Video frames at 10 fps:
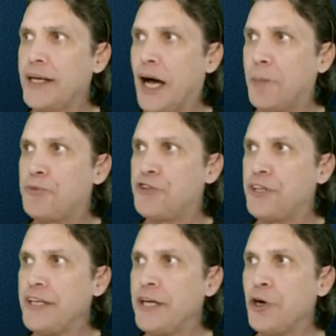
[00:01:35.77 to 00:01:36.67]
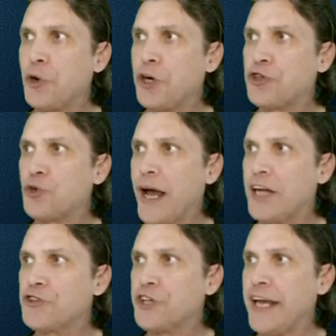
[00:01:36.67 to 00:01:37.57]
option here, a
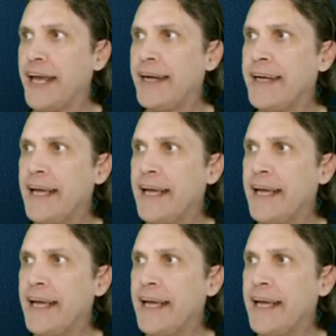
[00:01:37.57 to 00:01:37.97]
trash can.